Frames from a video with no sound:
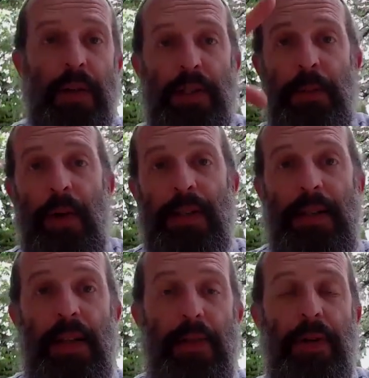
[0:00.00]

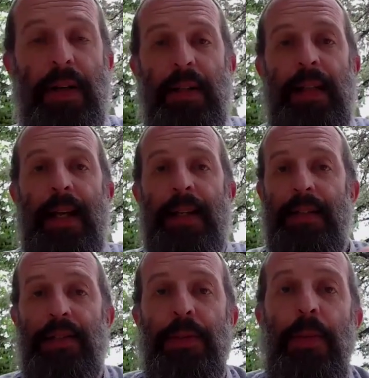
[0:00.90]
sparsely throughout the land
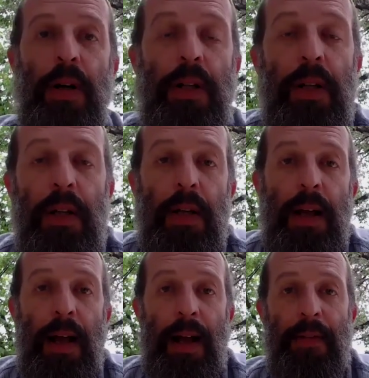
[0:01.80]
in small
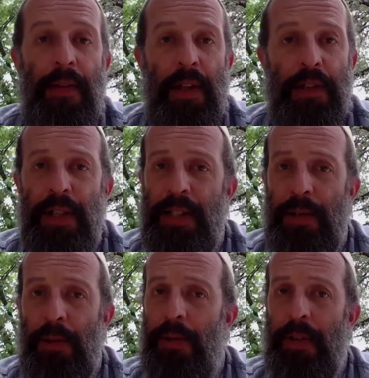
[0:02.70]
villages.
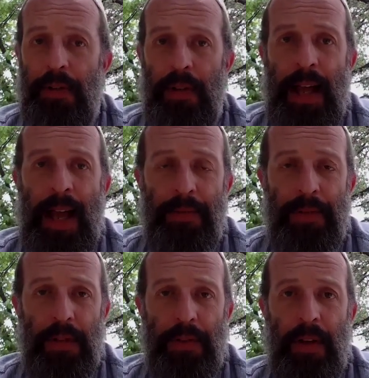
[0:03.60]
There were only a
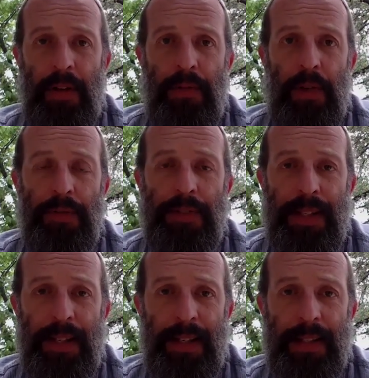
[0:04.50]
handful of
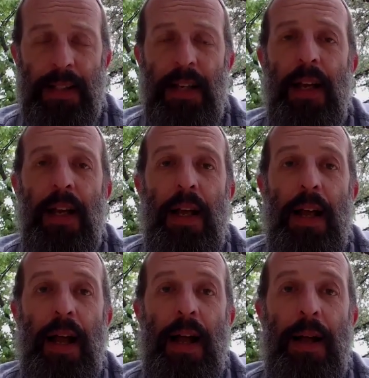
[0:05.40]
cities.
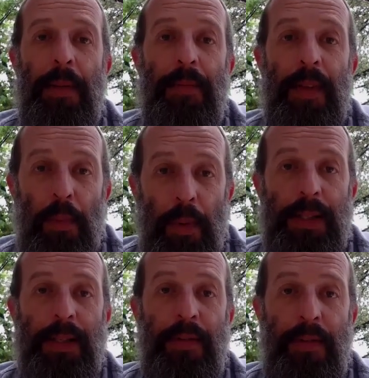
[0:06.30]
It
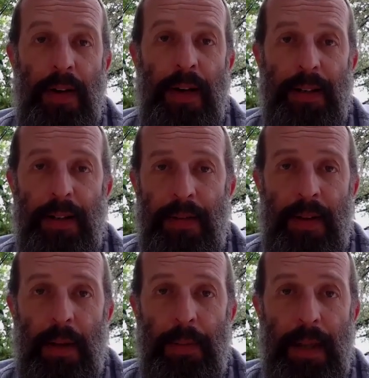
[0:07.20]
wasn't a very
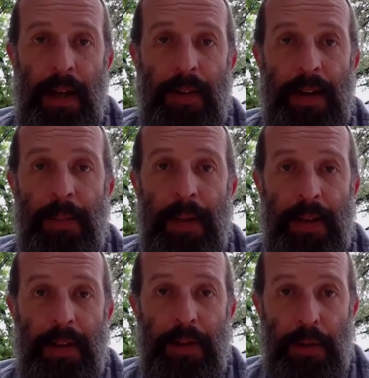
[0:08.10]
developed area.
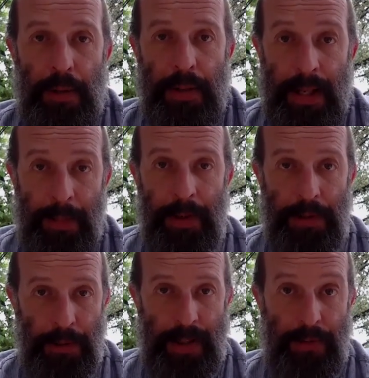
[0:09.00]
Many of the Jews who came here
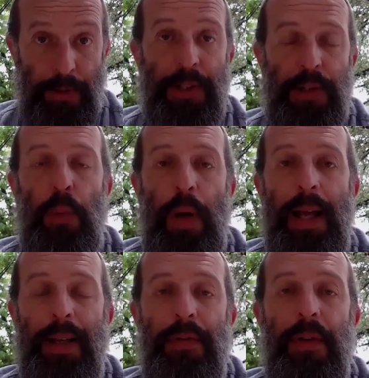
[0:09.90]
during that first
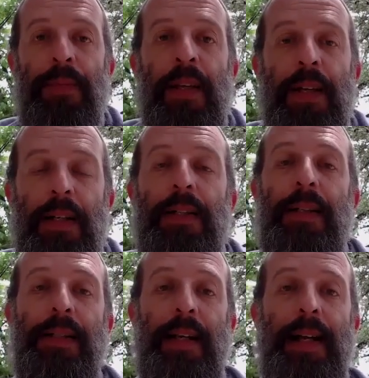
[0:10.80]
wave
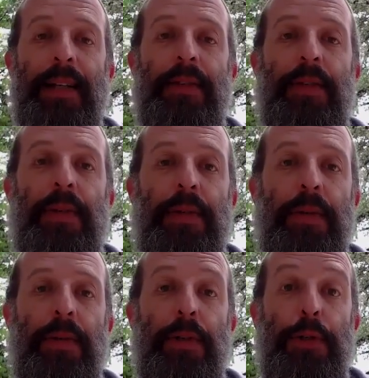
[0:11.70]
decided
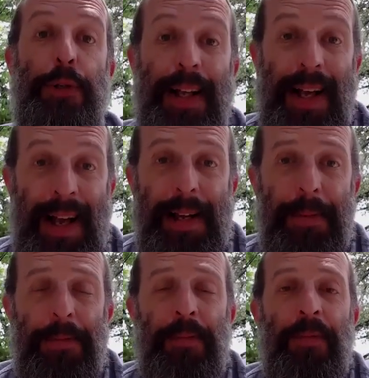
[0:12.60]
to
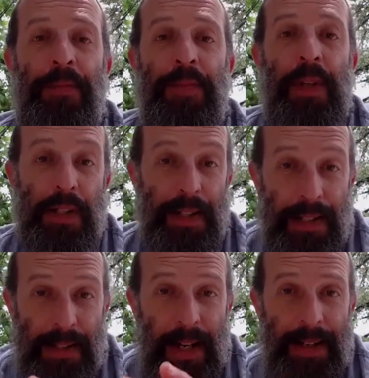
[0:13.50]
create
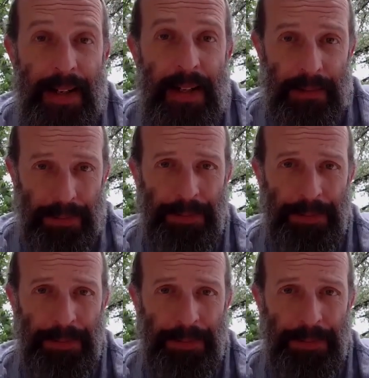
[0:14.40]
these tiny